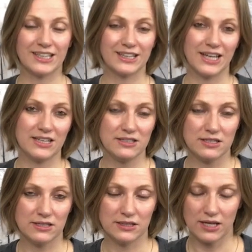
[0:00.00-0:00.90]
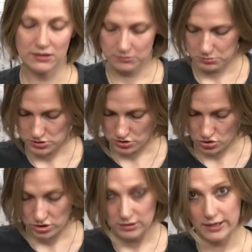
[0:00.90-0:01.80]
a 90-90
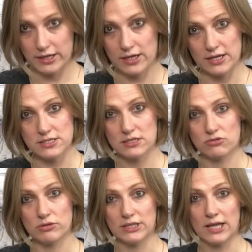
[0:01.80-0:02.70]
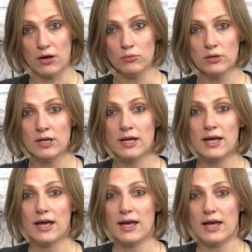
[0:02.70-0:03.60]
position like I sit right now,
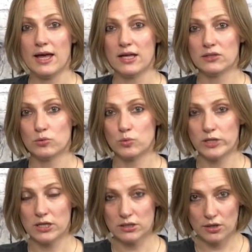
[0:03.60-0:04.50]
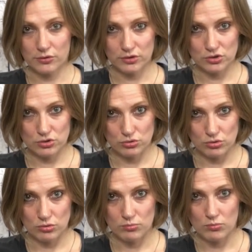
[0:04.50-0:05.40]
and we are going
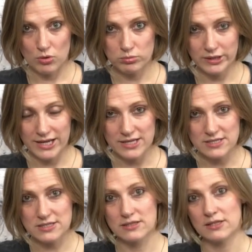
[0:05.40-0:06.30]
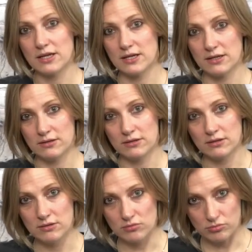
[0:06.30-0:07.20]
to mobilize the
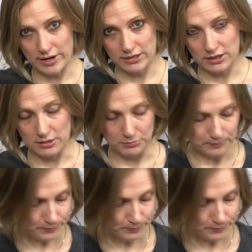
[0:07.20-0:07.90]
right hip.